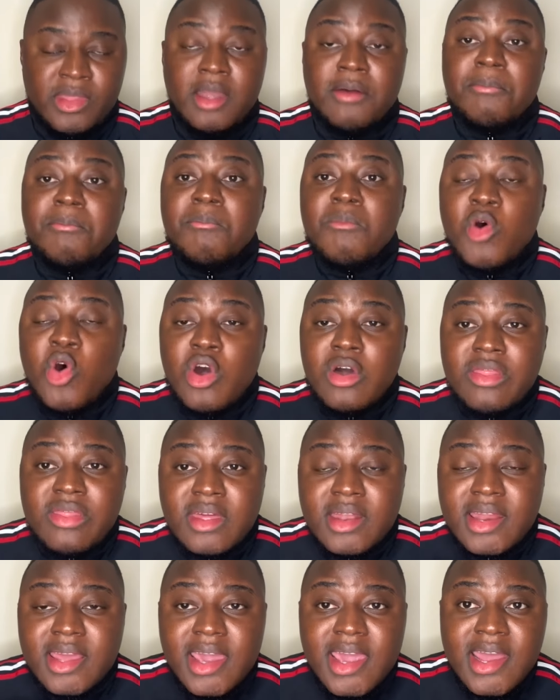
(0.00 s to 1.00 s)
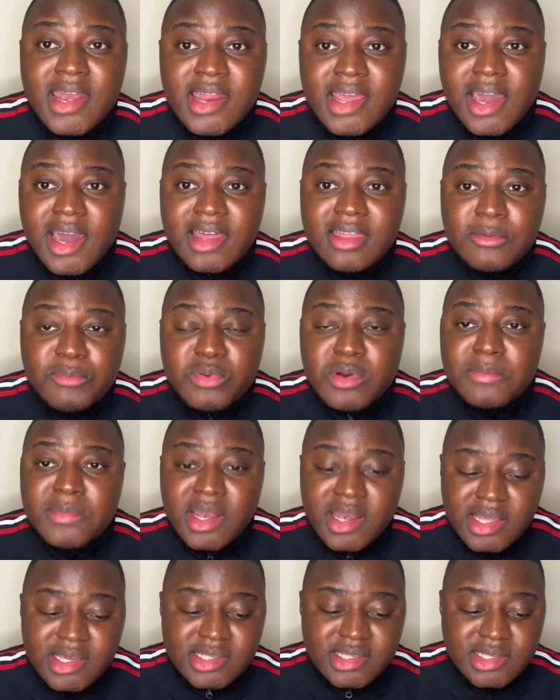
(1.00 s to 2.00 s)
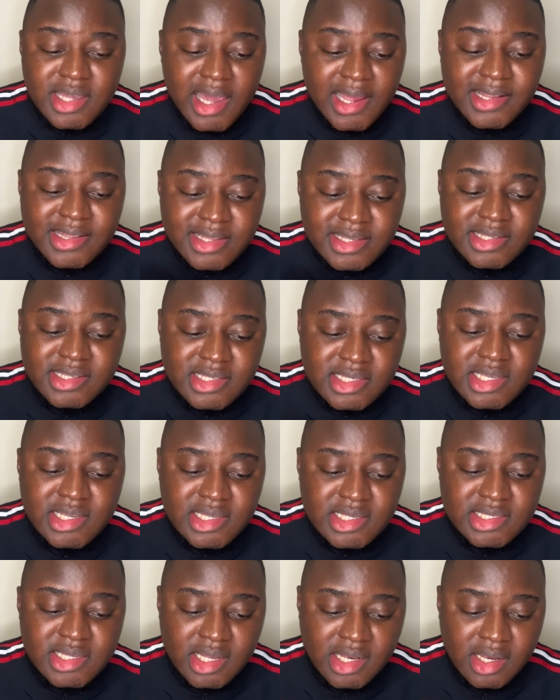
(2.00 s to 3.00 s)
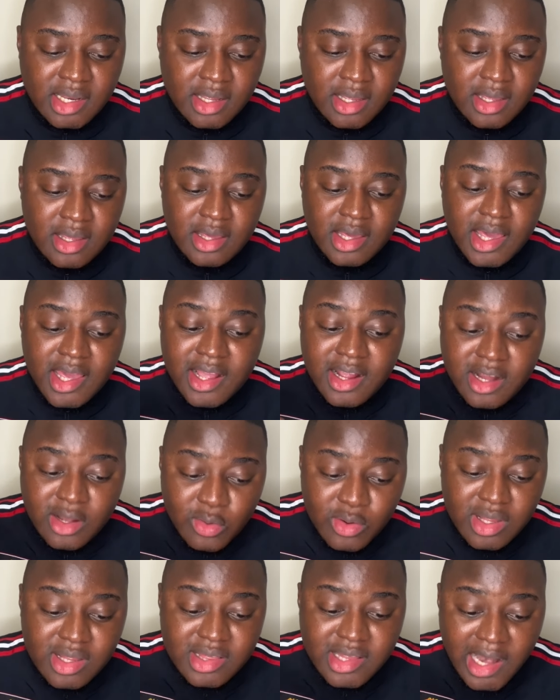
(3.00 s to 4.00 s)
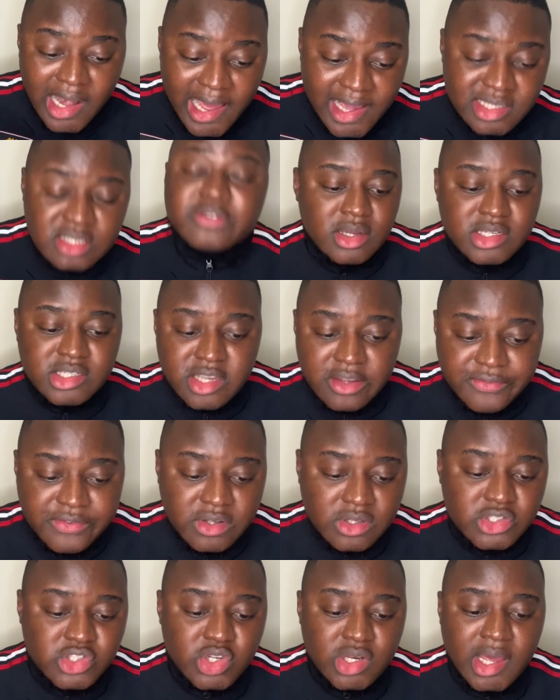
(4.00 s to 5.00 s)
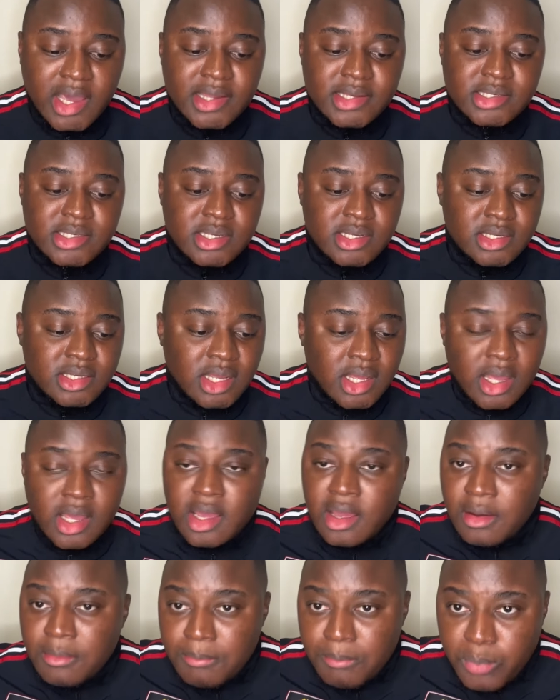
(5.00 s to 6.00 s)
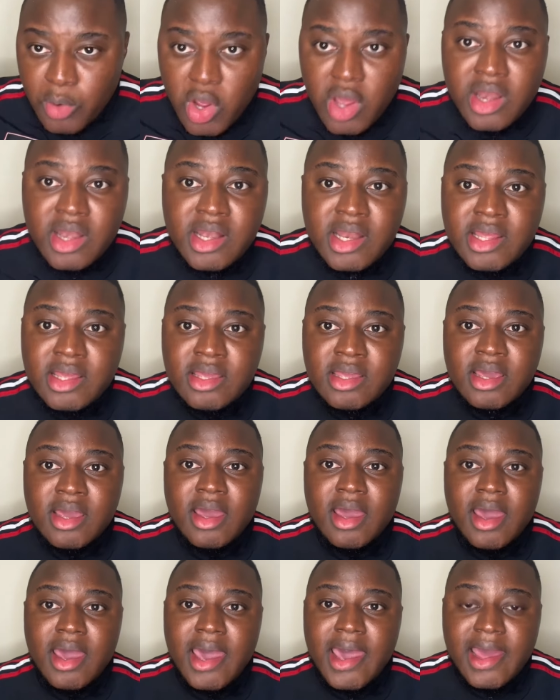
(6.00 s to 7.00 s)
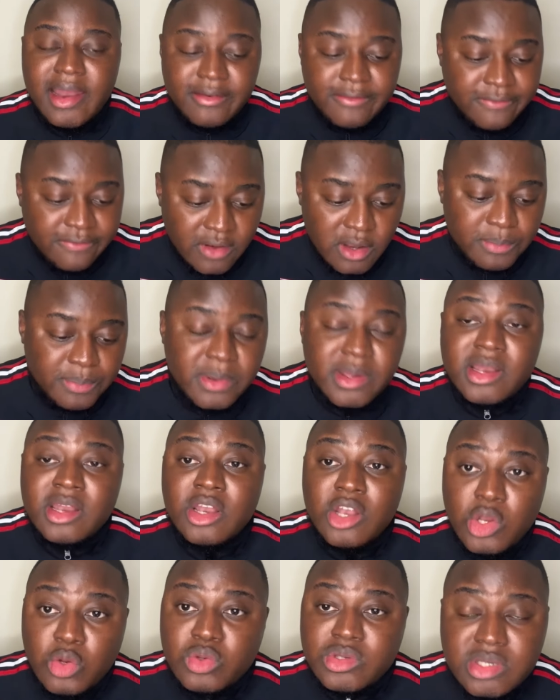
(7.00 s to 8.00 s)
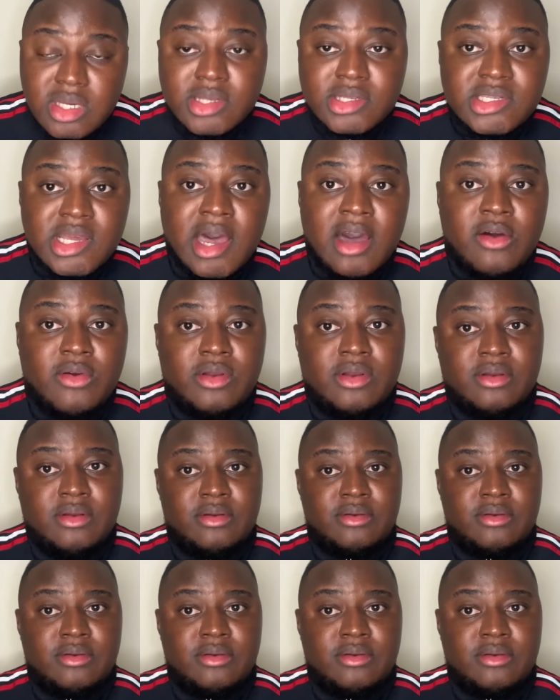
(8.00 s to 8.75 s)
More than any other Premier League side this season, including the likes of Sheffield United, Burnley, and flipping Luton Town.